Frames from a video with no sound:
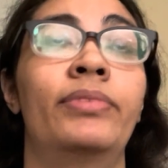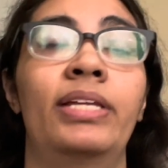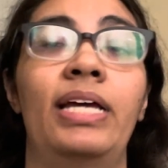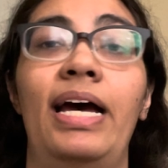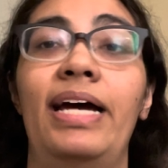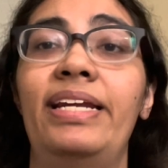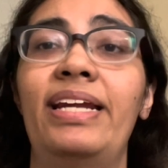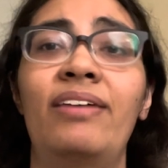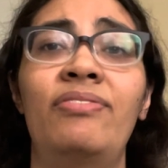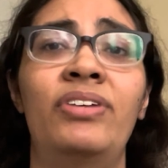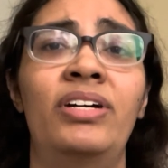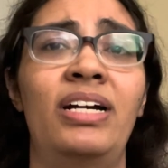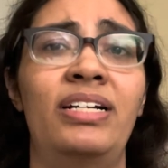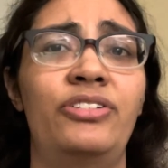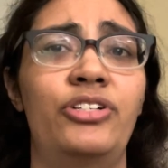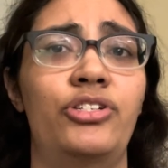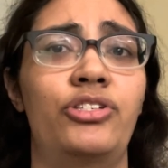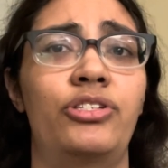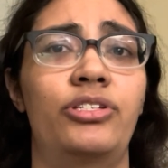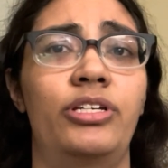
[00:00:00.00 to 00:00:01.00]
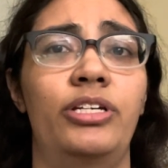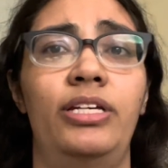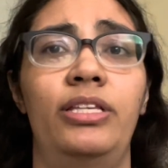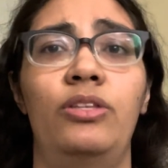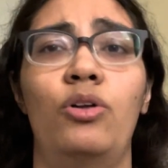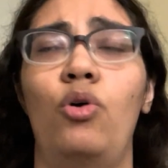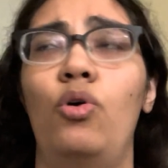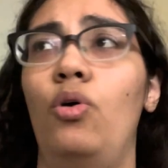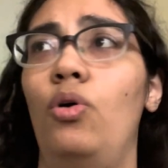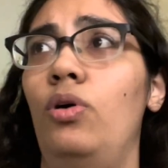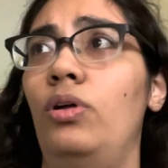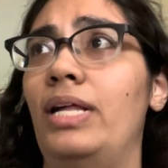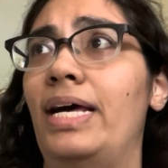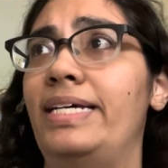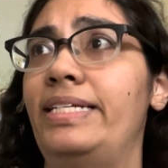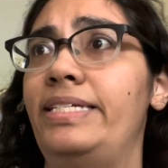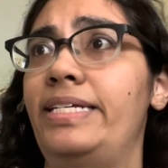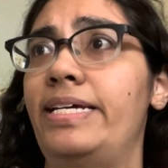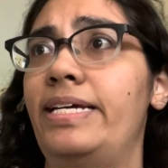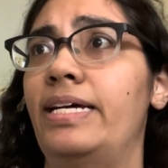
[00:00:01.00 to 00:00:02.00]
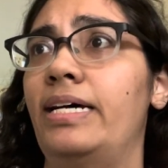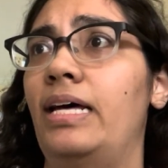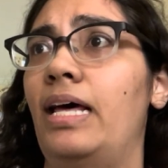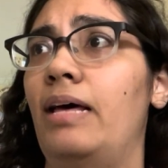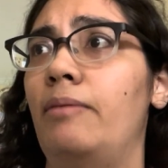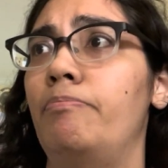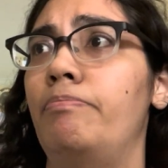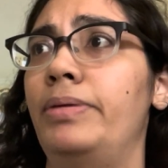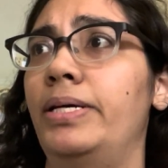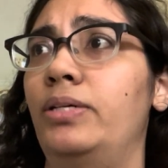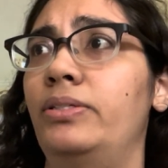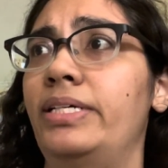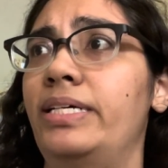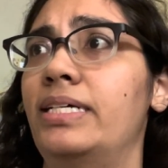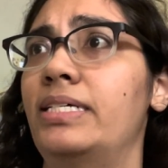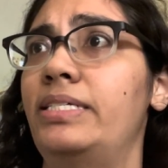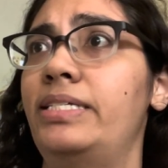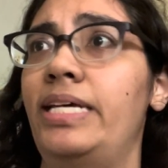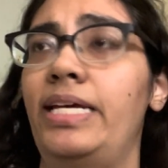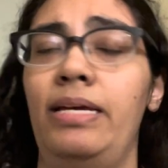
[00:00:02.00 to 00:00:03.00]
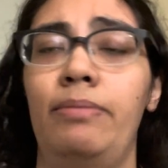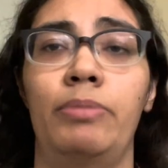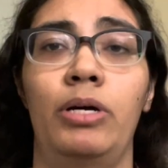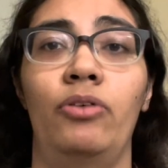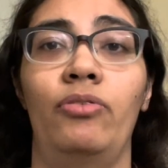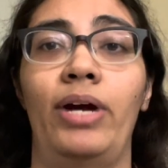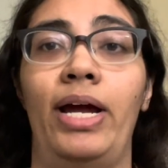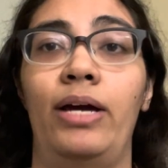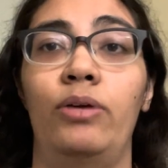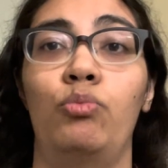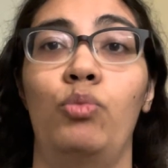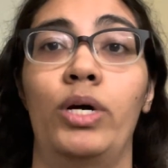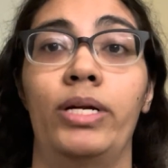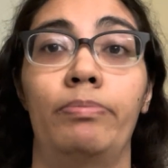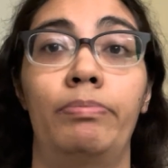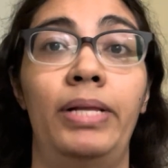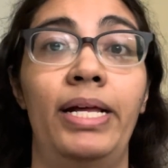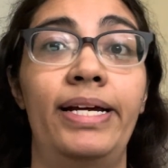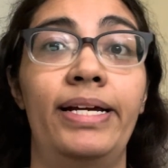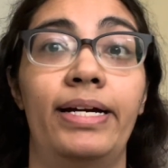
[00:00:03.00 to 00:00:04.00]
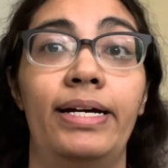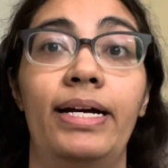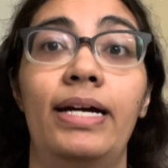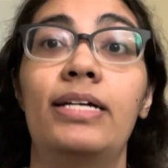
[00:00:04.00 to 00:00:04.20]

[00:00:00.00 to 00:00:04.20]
I never understood the whole idea of building a team around one player,